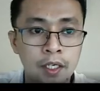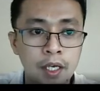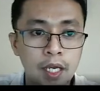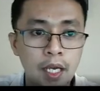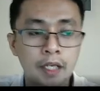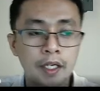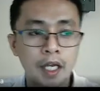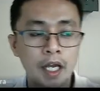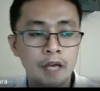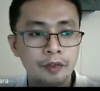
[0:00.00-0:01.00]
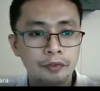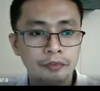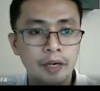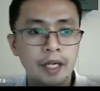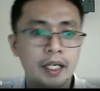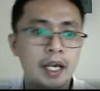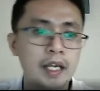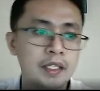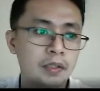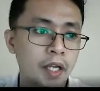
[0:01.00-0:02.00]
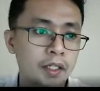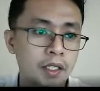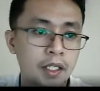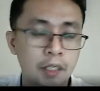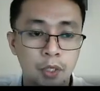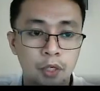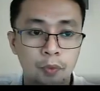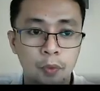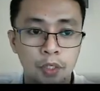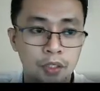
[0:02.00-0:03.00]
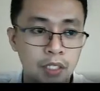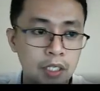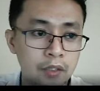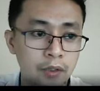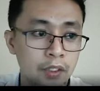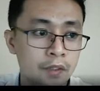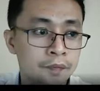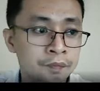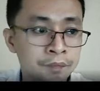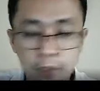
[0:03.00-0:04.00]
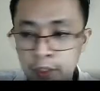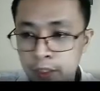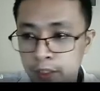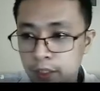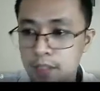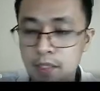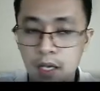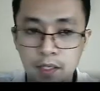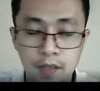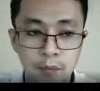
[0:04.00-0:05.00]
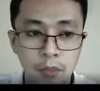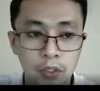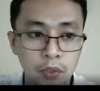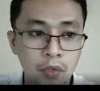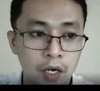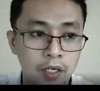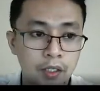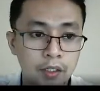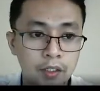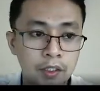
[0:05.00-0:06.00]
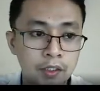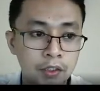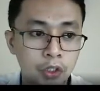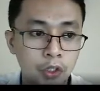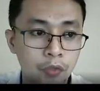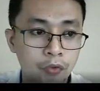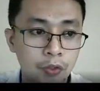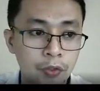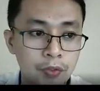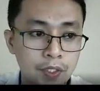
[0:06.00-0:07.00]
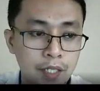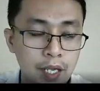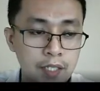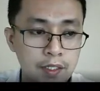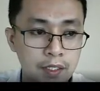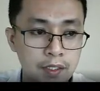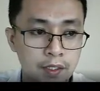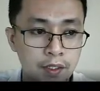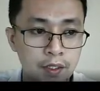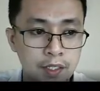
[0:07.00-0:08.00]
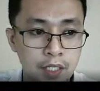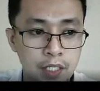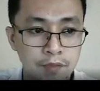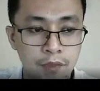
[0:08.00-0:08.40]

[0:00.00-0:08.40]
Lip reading: And every file class located in our working directory is accessible to R. So if we use class this read.csv